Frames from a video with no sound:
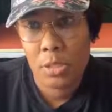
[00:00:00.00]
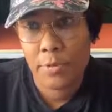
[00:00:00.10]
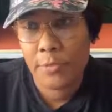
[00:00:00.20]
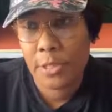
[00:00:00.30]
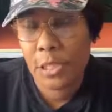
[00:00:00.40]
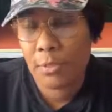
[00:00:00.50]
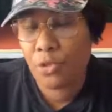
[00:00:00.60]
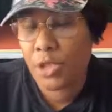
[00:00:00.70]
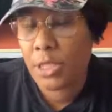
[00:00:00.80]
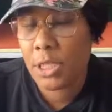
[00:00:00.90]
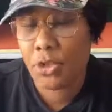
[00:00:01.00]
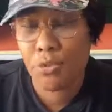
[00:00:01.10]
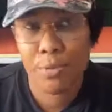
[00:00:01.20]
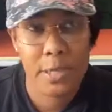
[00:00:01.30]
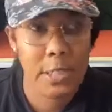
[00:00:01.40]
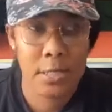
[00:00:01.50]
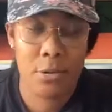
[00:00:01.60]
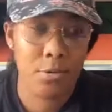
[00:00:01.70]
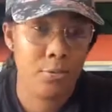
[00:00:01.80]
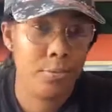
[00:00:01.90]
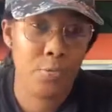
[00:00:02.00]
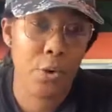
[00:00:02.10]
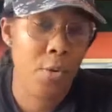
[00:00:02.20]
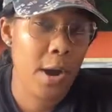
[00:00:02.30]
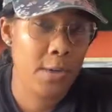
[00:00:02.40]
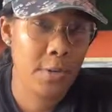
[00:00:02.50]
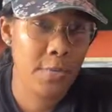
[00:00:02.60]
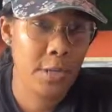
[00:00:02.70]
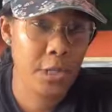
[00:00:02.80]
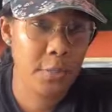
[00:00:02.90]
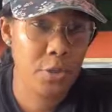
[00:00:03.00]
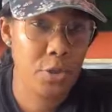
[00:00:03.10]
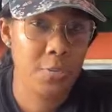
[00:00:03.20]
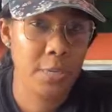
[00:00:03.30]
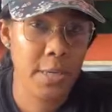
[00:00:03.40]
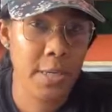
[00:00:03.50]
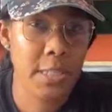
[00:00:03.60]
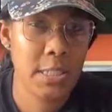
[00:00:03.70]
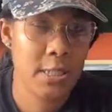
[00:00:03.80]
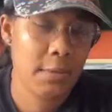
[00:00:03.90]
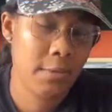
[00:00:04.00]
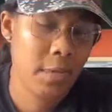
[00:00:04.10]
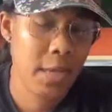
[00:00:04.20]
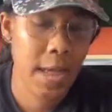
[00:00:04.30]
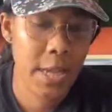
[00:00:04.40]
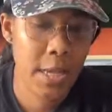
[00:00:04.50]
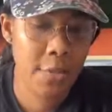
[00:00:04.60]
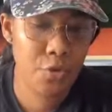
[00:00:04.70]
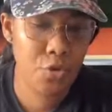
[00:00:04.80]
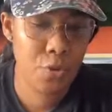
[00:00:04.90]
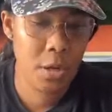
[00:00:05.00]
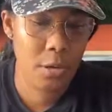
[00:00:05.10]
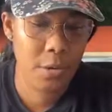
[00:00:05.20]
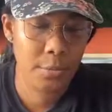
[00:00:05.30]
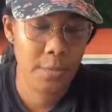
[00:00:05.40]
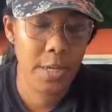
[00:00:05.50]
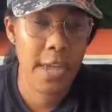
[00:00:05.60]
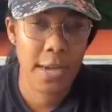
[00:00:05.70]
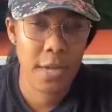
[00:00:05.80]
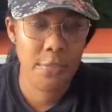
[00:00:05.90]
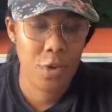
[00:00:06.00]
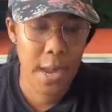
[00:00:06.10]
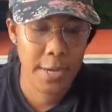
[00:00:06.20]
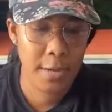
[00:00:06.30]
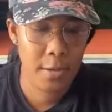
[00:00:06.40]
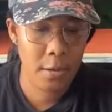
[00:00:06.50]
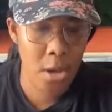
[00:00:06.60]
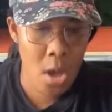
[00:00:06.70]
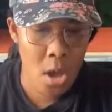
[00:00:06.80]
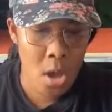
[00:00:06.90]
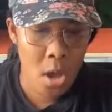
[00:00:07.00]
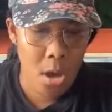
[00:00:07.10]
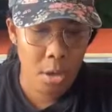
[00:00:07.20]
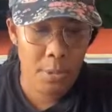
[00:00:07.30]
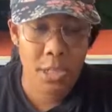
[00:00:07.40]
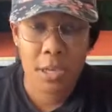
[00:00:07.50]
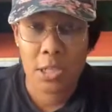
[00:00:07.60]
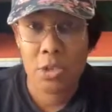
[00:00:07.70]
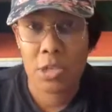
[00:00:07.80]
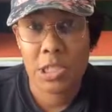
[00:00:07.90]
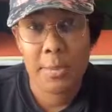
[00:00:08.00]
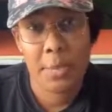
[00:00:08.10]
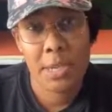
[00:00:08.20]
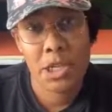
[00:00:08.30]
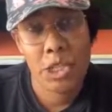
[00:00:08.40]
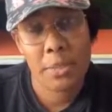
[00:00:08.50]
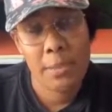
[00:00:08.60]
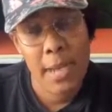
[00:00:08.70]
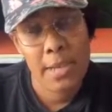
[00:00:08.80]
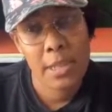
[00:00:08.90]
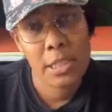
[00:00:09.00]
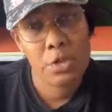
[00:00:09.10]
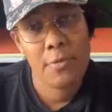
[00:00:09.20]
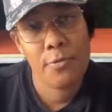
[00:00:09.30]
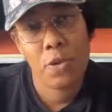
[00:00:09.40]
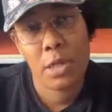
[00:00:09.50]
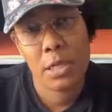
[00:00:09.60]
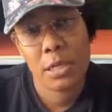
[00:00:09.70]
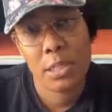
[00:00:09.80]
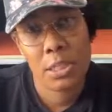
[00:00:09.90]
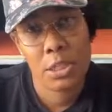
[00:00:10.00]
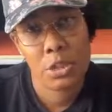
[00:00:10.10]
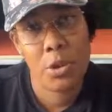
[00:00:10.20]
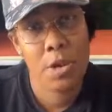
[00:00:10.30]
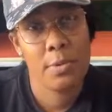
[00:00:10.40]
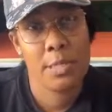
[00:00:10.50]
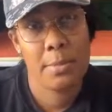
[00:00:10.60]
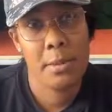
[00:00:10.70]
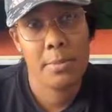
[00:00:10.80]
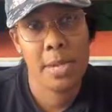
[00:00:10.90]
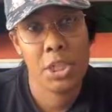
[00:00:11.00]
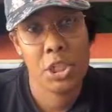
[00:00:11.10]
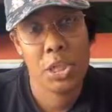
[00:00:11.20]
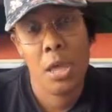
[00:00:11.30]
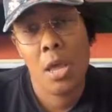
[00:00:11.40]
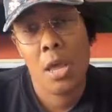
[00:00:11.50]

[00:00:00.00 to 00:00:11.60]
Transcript: Different substrates that you pressing on require different temperatures, but it kind of gives you it'll kind of give you an idea. There's also a sublimation supply list. So if you are looking to get started with sublimation,